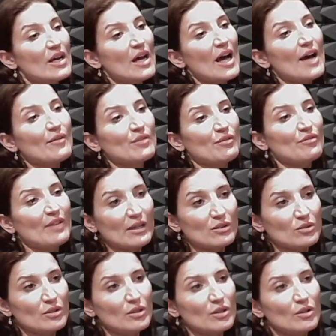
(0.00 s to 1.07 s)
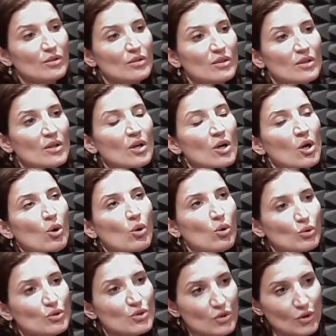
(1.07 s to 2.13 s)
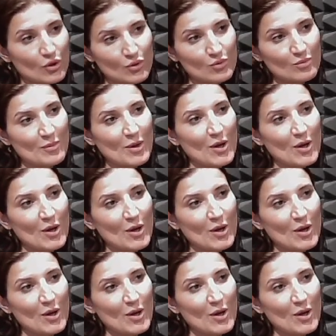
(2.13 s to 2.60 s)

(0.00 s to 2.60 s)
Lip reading: have an effect on you. Also,